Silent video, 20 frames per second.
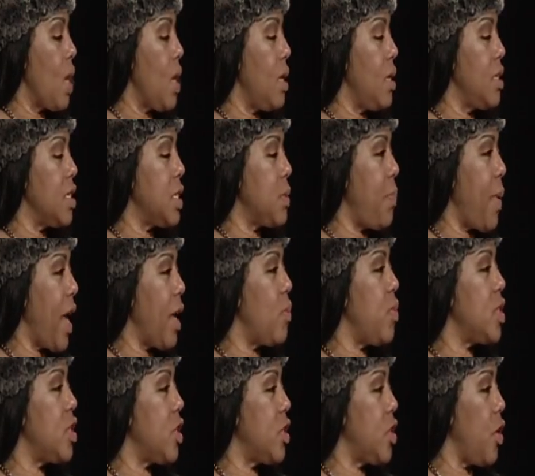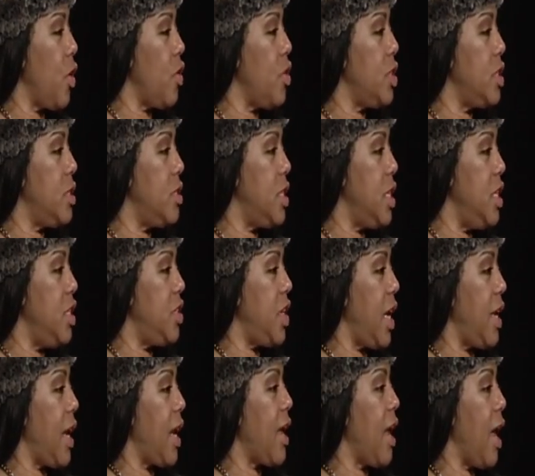LaSpank was a third
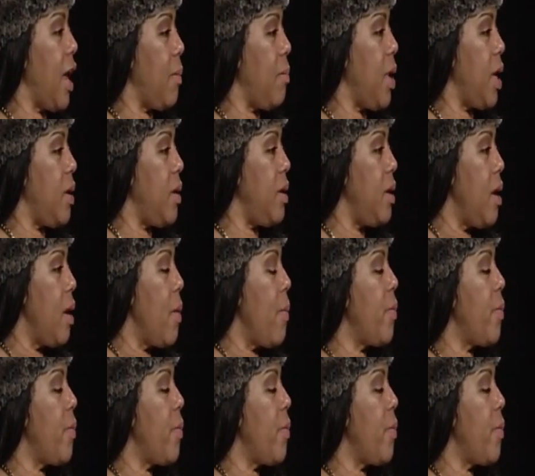DJ that came in,